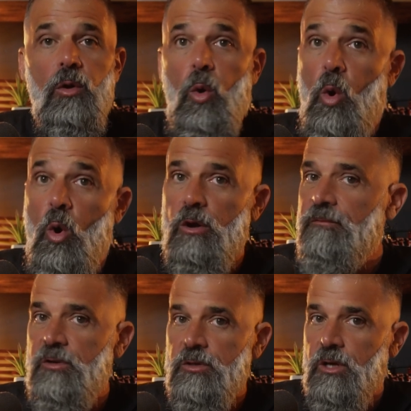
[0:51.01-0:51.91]
or
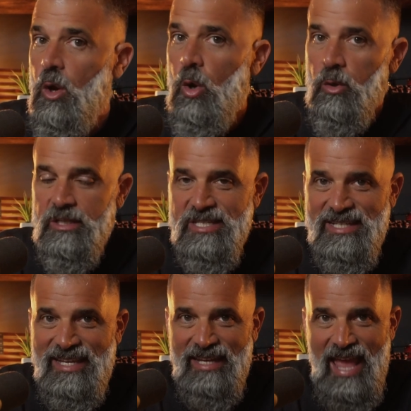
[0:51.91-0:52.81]
if your goal is
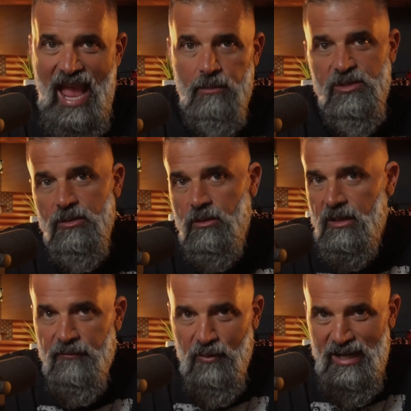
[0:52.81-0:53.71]
to get
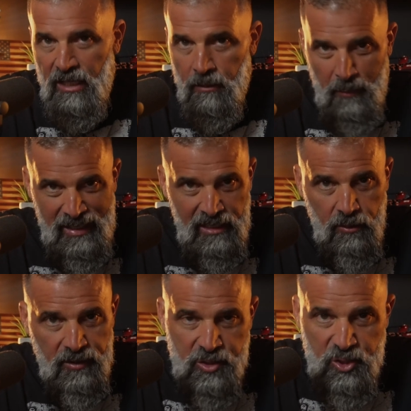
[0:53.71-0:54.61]
absolutely freaking
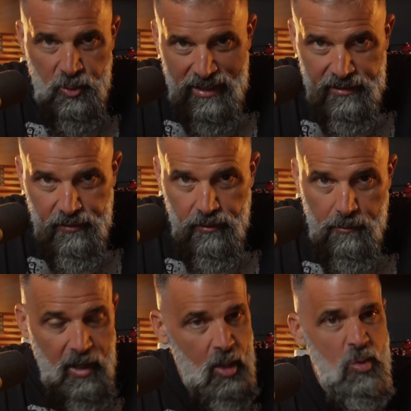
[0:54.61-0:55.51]
peeled and shredded to the
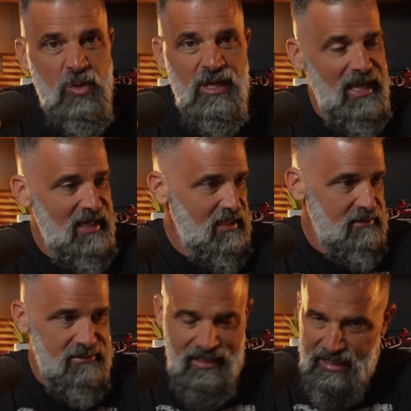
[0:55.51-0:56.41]
bone, like
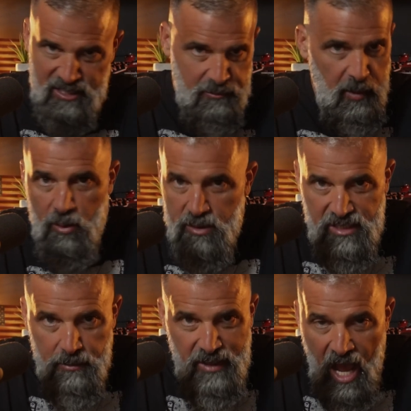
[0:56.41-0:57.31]
exposed
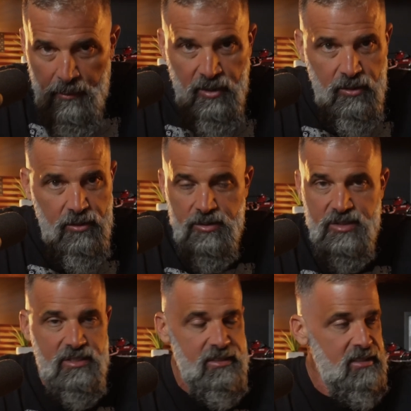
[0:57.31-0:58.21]

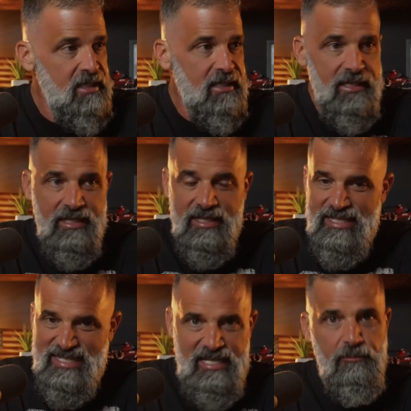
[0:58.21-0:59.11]
abdominals,
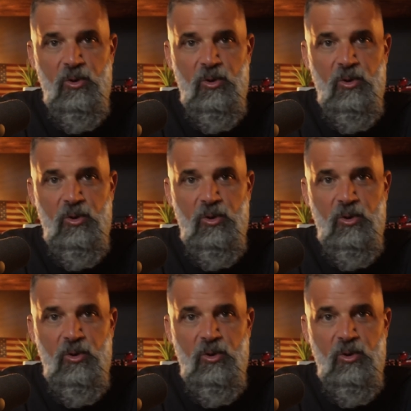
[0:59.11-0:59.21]
deep